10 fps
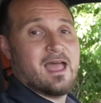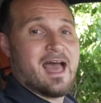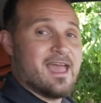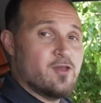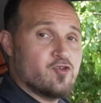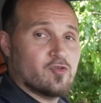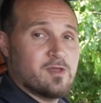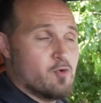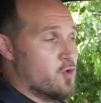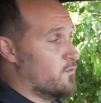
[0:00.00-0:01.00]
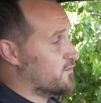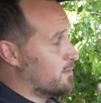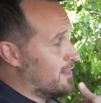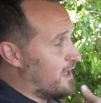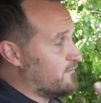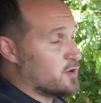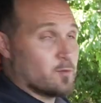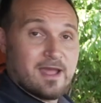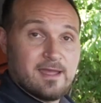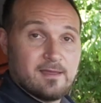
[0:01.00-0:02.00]
I usually move from left to
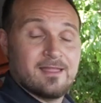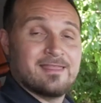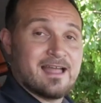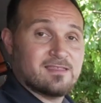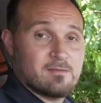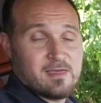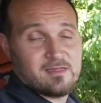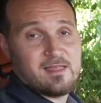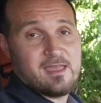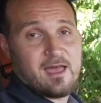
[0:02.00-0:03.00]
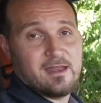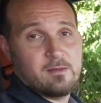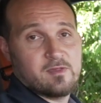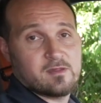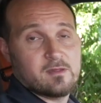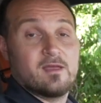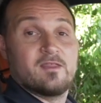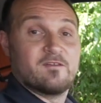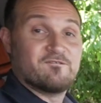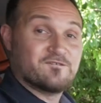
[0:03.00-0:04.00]
right, not to miss any items.
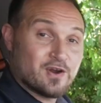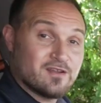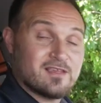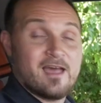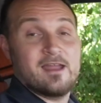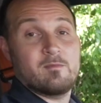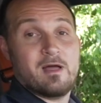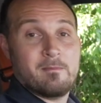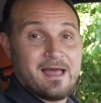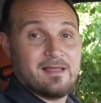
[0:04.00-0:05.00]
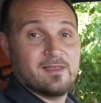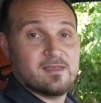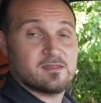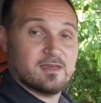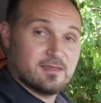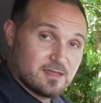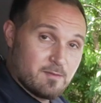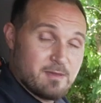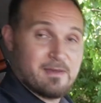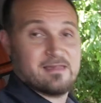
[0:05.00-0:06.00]
The first item on my list is going
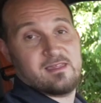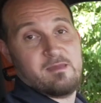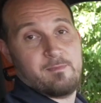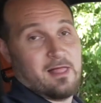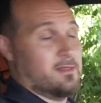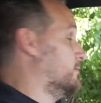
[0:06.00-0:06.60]
to be my seatbelt.